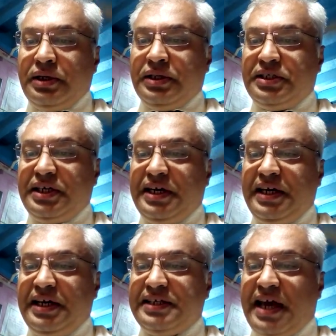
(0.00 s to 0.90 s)

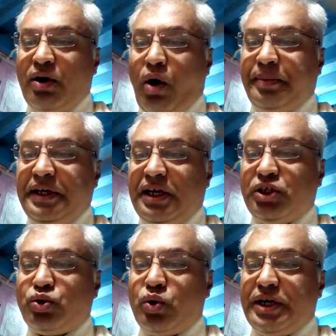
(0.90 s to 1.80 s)
CD is an optical
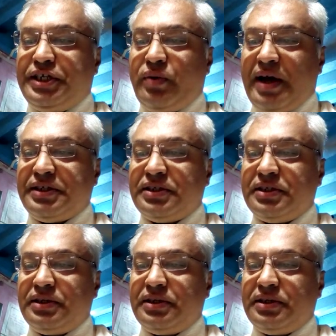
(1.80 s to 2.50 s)
storage device.